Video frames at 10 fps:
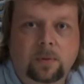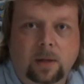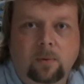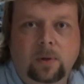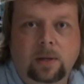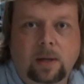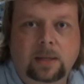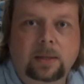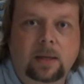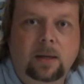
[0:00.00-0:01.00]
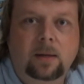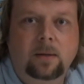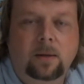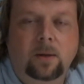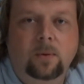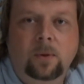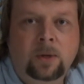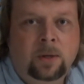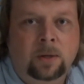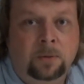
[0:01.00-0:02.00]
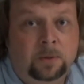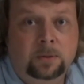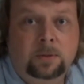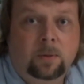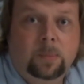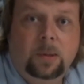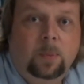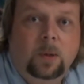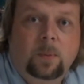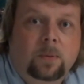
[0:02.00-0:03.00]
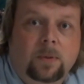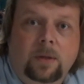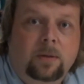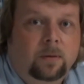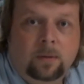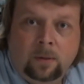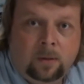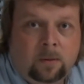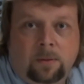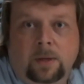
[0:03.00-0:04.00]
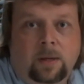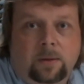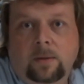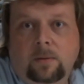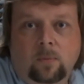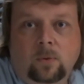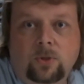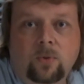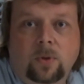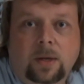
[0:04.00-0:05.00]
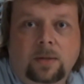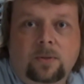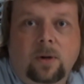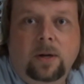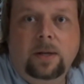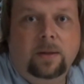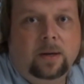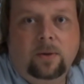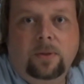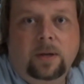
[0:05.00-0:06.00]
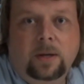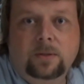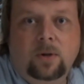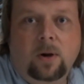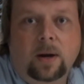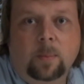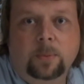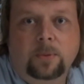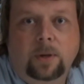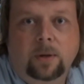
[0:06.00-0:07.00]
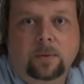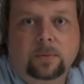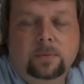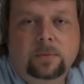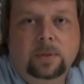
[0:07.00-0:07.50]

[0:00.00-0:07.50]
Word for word: I really like that, uh, you know. And then there's going to be people that think that what you think is great, they're going to think it's crap, you know.